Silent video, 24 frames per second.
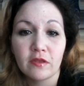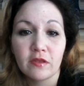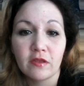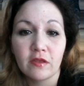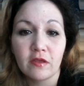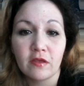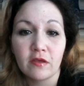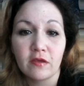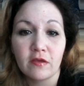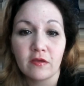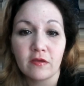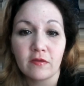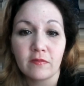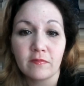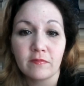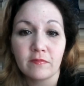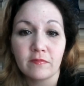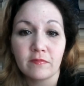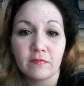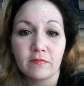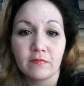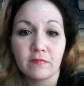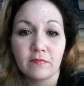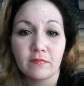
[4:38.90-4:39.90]

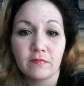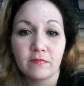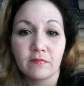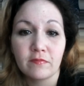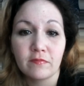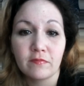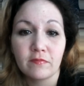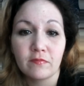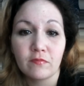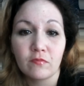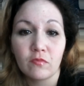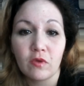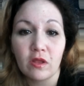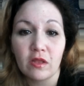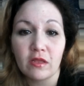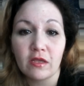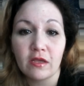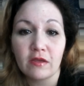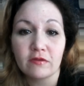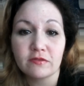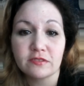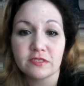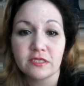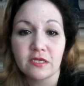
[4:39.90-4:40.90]
while
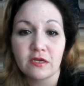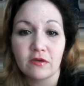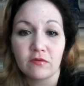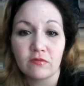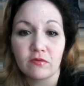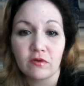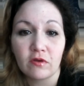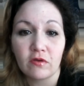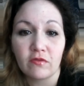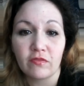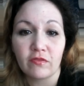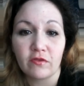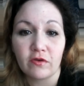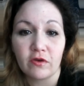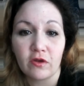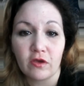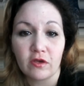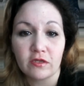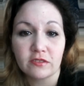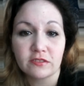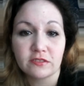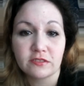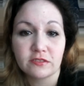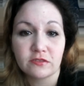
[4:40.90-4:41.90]
counting out on the
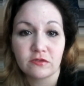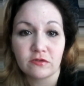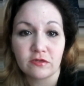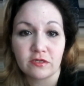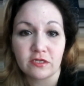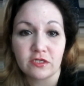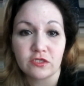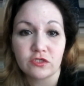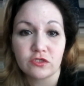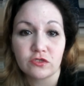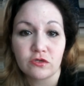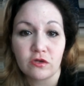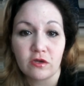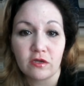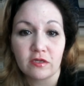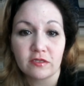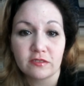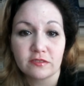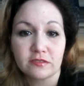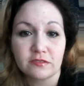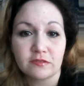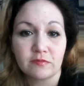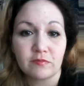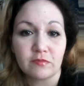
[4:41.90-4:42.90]
knots, on each knot,
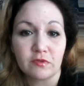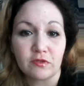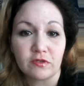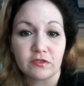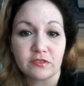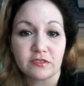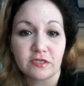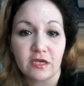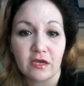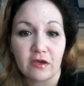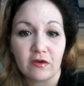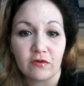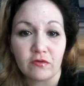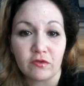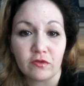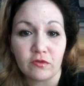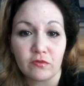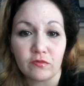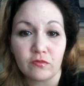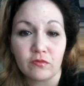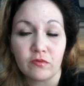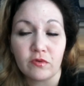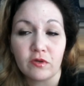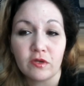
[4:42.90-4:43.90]
similar to how
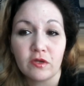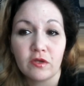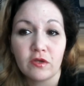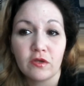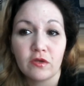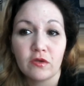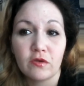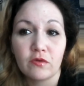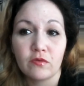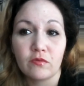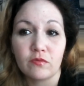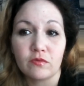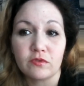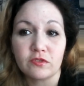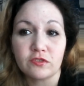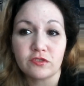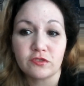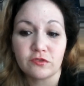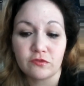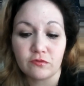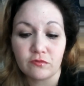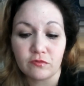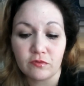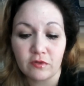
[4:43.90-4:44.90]
you would
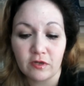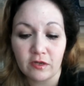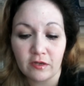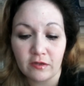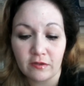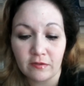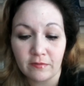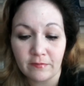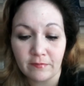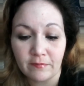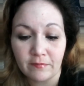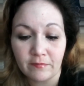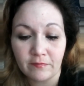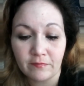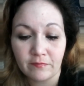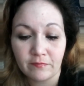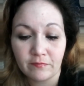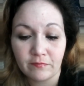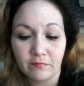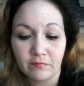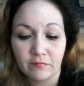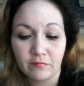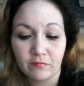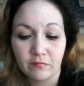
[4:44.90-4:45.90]
do
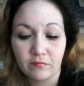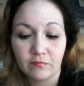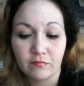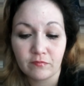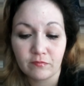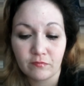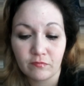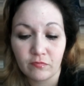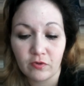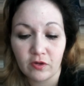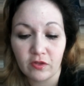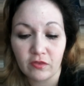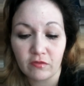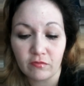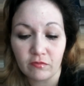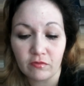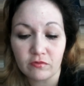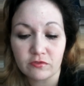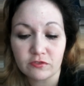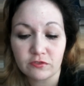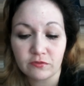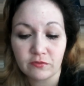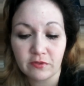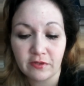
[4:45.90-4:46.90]
pray the
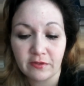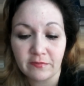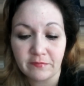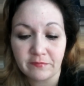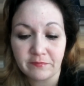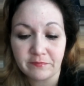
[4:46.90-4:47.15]
rosary.